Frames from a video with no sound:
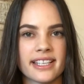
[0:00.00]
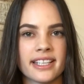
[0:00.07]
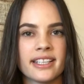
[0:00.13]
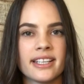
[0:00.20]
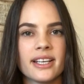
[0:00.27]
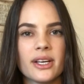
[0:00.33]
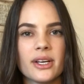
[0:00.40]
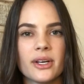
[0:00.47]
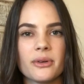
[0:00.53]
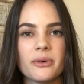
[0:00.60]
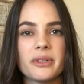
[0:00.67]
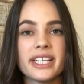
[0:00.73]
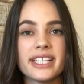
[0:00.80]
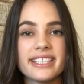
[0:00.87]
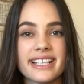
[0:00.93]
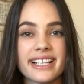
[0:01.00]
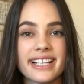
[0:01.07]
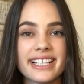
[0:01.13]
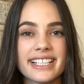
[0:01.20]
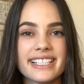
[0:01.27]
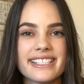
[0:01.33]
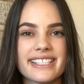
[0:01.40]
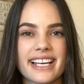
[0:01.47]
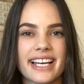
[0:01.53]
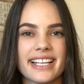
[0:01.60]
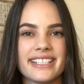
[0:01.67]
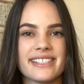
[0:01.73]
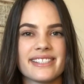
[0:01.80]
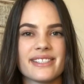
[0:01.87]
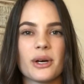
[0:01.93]
And when he does, I
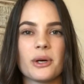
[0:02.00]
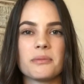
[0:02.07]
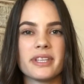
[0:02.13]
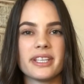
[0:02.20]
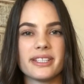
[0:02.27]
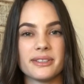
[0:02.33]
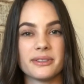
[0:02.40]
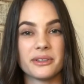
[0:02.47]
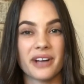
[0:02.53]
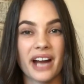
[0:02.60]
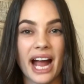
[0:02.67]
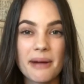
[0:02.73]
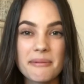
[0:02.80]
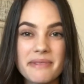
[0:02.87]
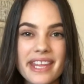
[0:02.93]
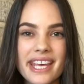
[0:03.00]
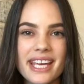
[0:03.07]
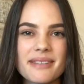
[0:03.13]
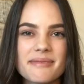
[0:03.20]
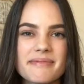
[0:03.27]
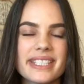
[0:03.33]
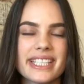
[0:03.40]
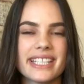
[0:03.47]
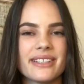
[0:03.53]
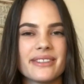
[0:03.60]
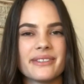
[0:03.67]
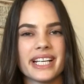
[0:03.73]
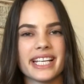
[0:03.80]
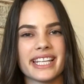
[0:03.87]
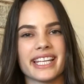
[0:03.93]
just hope that you grab them in the
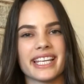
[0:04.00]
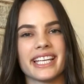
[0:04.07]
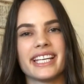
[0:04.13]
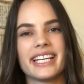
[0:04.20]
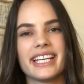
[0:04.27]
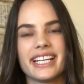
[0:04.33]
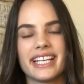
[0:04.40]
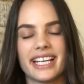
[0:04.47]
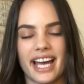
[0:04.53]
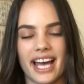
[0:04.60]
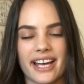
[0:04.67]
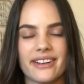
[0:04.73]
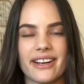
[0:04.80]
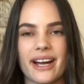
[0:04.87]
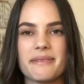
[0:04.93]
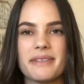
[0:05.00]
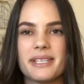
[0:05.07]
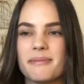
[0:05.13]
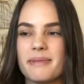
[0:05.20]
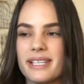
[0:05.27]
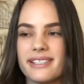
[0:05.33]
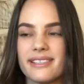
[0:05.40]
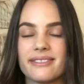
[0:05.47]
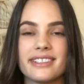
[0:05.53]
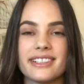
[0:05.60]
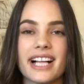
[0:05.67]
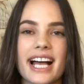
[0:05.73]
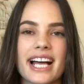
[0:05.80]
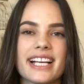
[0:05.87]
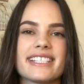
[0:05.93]
way that I grabbed this piece of
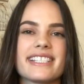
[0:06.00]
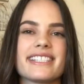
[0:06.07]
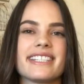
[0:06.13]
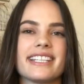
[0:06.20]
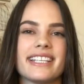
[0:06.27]
glass.